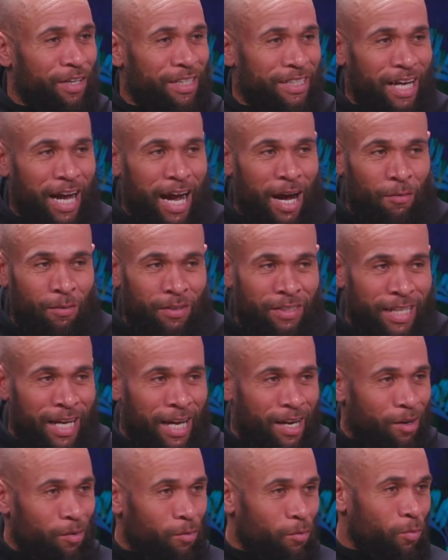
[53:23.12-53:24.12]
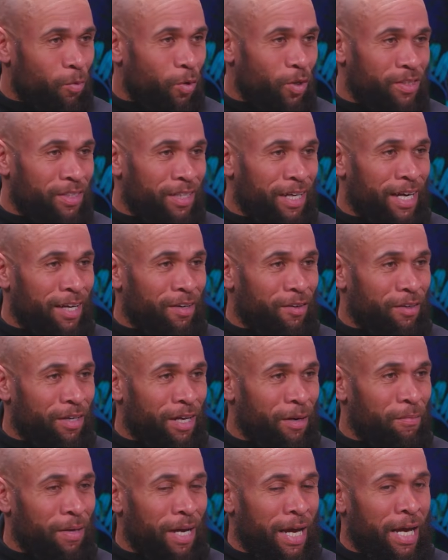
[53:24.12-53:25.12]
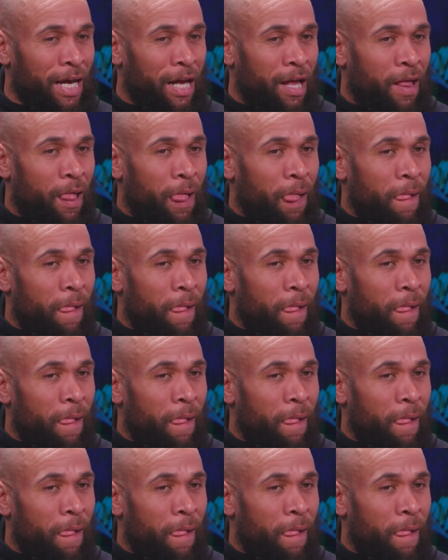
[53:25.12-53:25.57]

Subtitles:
Phrase, I was like, what's going on? I'm like,